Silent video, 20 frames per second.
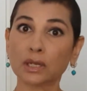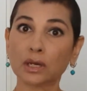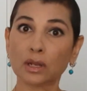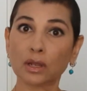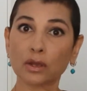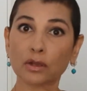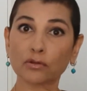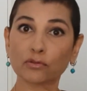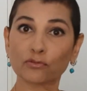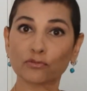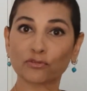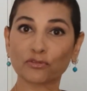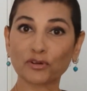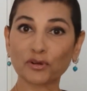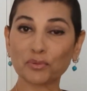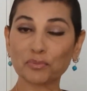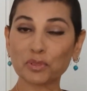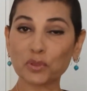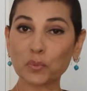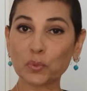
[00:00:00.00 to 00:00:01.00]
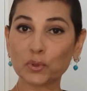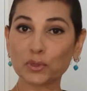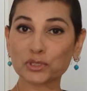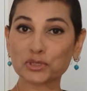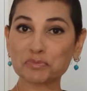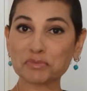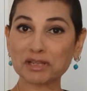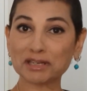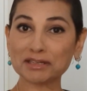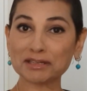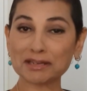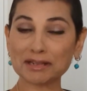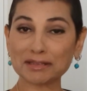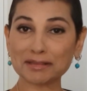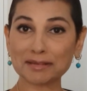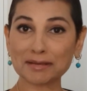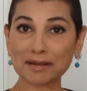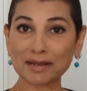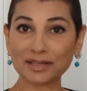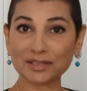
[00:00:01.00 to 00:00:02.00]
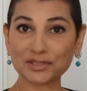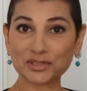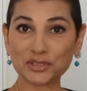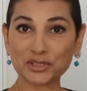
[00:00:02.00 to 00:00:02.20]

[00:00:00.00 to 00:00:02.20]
along from the watermelon and the ice